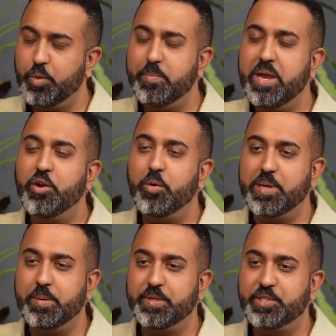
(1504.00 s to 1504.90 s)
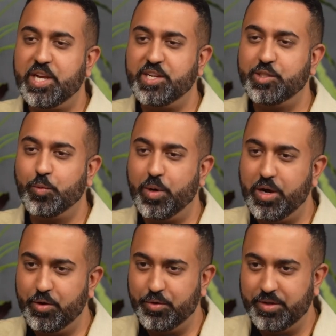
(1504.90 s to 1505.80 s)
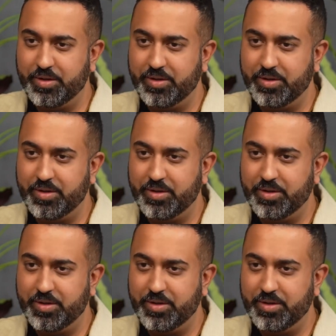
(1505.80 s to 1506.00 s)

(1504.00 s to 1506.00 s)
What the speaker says: We may not be able to change the world,